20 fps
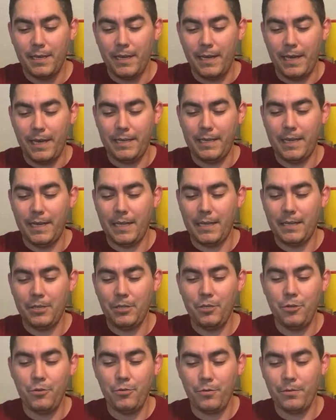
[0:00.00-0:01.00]

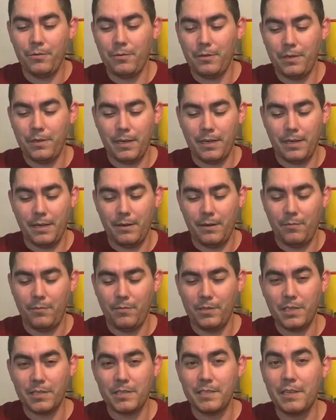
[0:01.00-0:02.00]
and
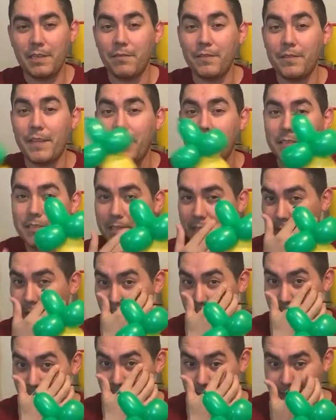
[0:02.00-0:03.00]
just different things to like
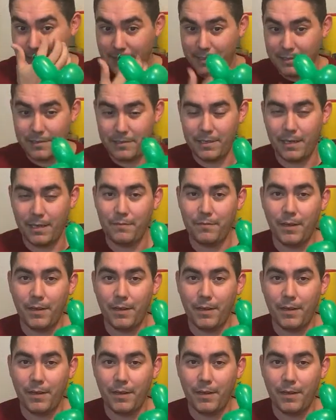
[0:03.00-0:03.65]
practice and stuff.